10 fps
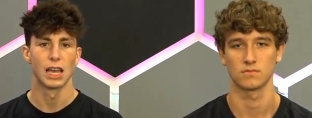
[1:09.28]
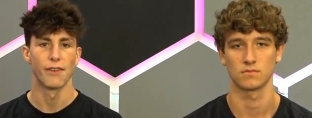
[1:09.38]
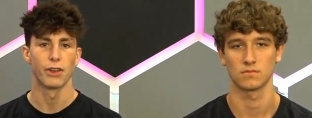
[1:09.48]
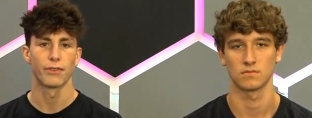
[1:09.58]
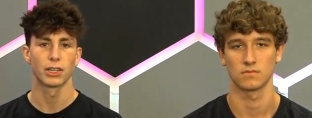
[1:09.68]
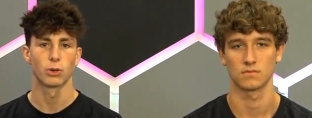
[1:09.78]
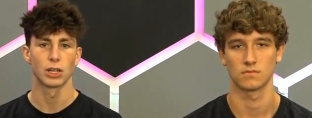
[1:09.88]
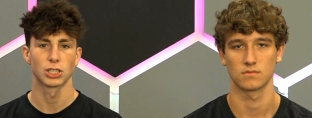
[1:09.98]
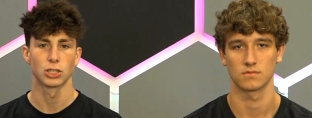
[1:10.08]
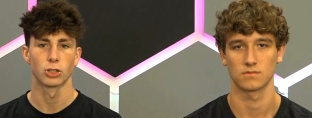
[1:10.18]
Speaker 1: If you have any
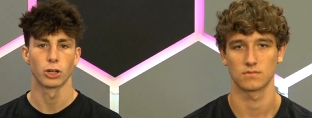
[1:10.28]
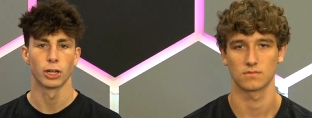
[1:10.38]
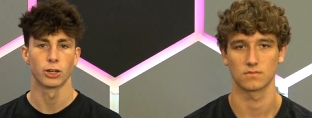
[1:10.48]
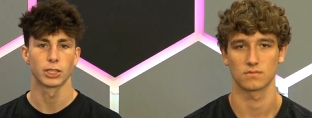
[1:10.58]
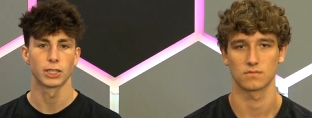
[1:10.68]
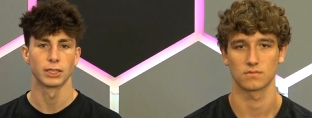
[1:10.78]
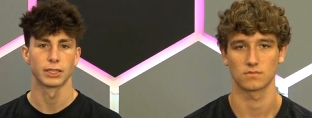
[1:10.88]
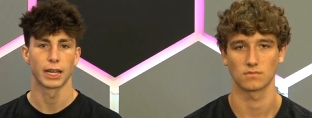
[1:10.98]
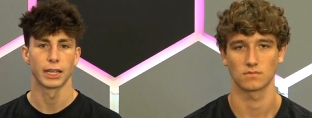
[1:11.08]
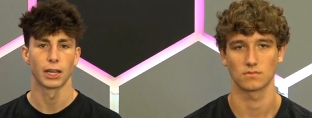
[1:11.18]
questions or are interested in
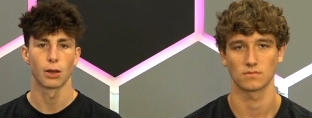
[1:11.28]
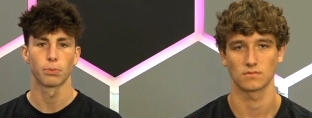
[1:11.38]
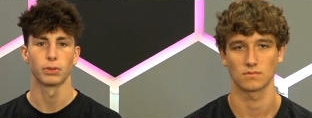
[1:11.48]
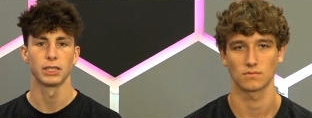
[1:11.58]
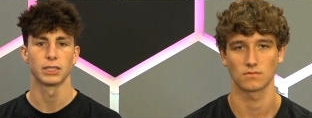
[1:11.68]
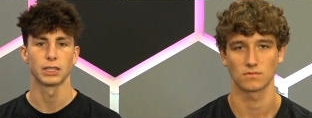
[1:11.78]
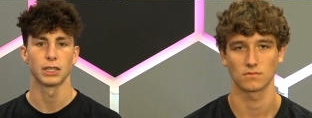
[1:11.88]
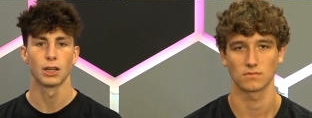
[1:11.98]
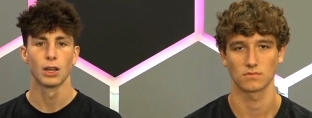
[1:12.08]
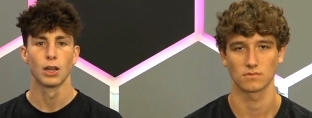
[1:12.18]
signing up, please
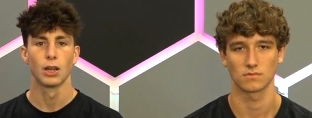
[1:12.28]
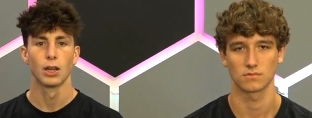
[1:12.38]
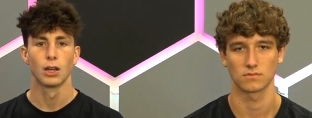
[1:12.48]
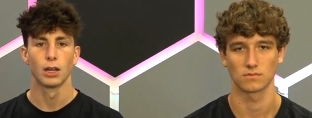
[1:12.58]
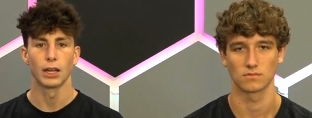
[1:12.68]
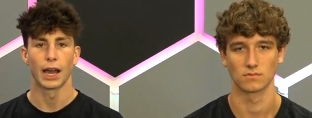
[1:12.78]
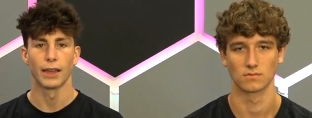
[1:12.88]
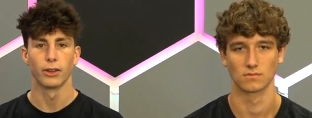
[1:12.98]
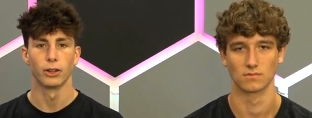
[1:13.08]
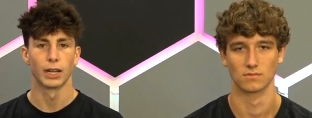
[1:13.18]
see
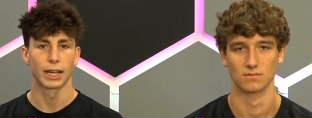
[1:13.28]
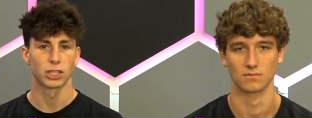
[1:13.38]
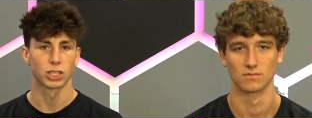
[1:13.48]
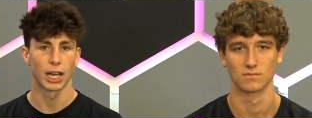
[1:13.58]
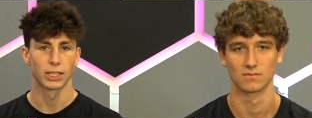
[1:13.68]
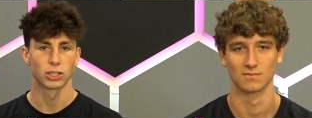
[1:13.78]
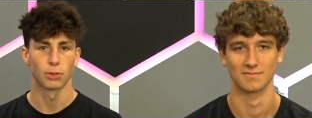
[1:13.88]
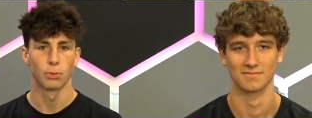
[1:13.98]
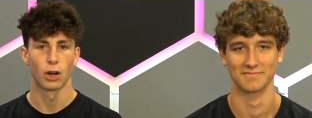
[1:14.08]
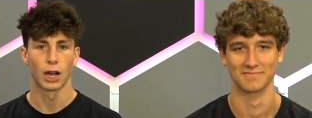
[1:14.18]
either
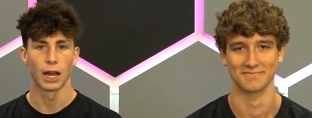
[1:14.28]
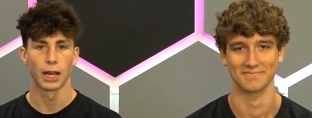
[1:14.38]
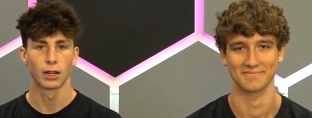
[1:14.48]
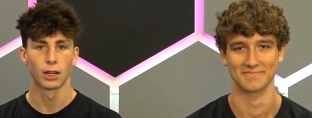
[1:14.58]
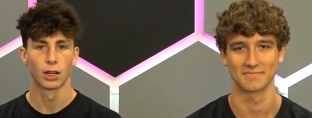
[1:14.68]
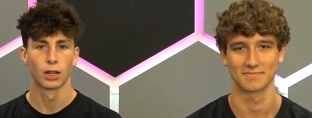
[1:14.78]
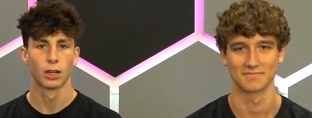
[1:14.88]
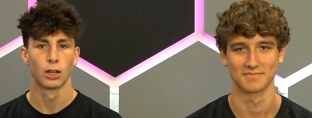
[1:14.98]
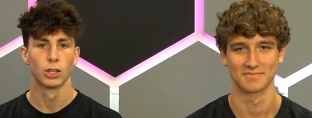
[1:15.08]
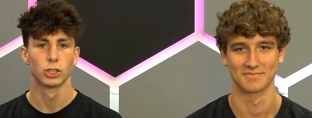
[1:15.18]
Nakashatra Mohan,
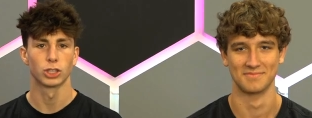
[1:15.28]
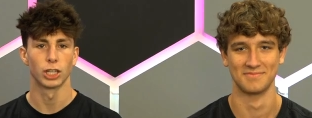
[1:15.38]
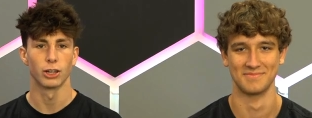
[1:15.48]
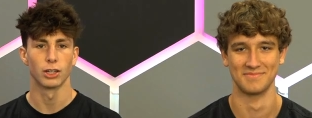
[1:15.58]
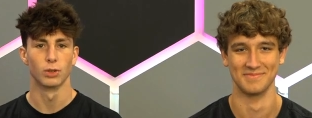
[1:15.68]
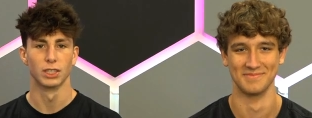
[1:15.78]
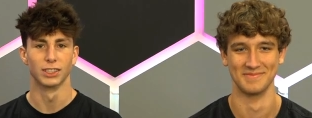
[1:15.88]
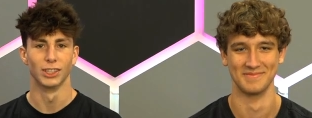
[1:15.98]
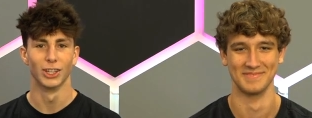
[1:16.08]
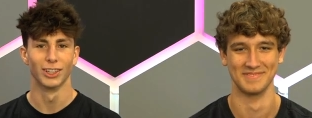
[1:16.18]
Speaker 2: Cherry
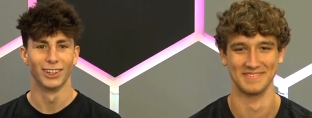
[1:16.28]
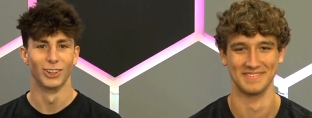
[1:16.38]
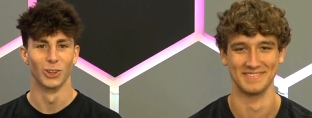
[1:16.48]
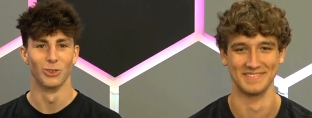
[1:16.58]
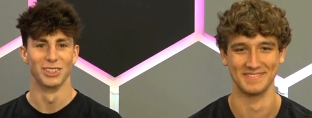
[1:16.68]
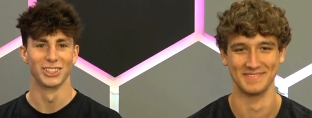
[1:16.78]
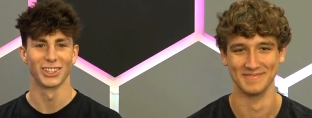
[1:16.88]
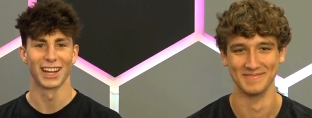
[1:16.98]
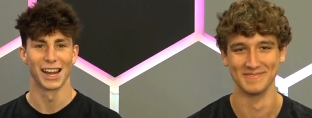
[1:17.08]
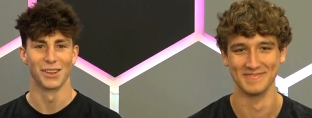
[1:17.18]
Wisner, or
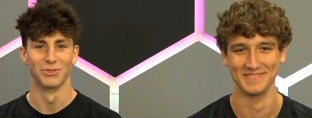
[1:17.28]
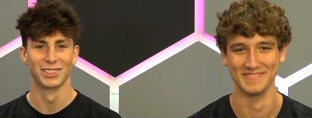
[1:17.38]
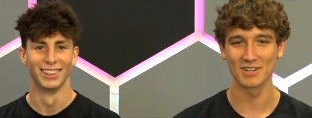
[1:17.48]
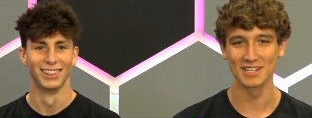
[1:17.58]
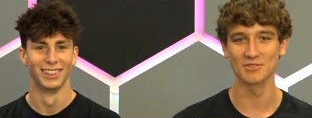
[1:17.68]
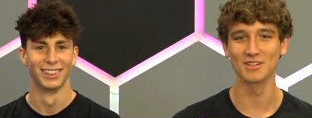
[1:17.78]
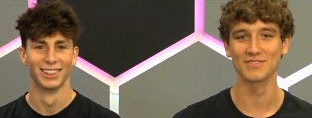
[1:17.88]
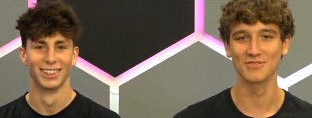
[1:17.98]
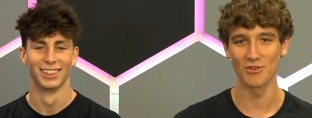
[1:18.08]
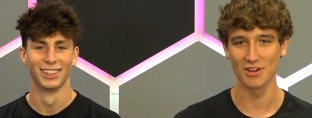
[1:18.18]
Mr. Adams.
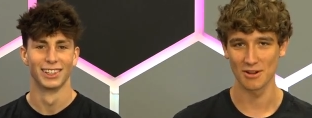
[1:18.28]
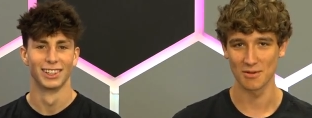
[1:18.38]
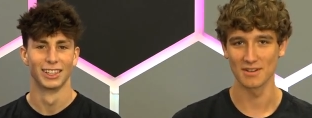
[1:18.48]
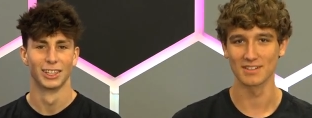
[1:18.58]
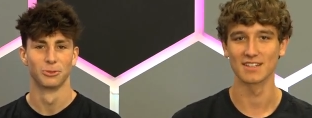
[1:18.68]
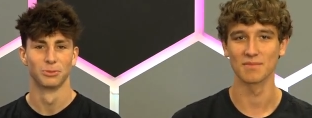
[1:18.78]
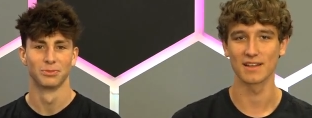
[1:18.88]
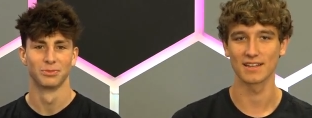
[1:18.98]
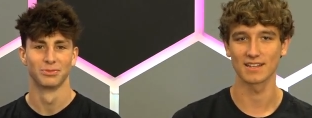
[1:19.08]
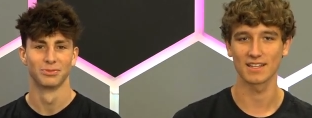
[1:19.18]
2024 yearbooks have
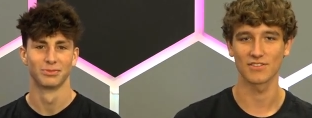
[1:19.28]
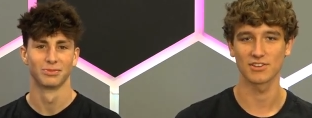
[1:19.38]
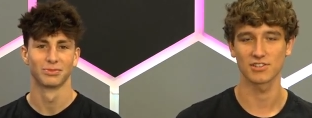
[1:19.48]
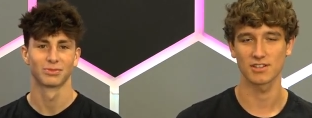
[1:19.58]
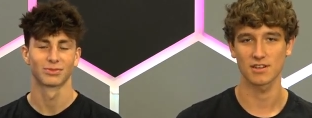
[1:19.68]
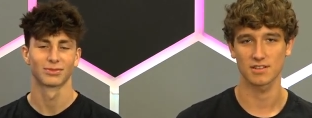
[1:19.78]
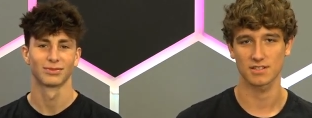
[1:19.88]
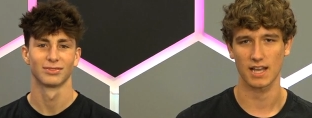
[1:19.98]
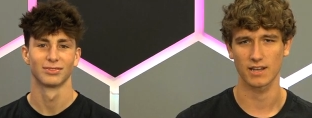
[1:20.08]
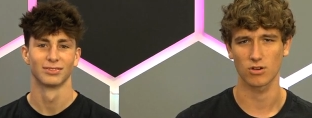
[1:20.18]
been delivered to your
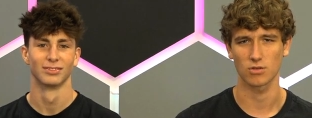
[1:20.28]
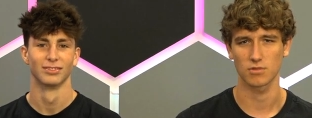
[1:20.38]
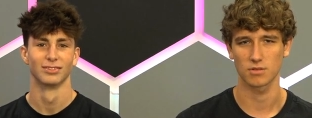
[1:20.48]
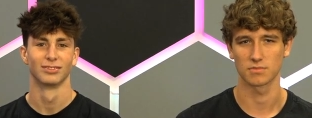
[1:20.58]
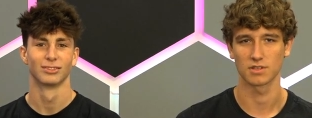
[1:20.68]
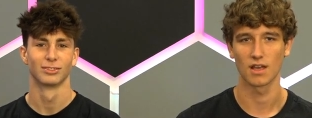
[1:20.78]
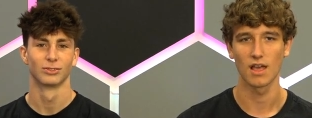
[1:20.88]
assigned homerooms.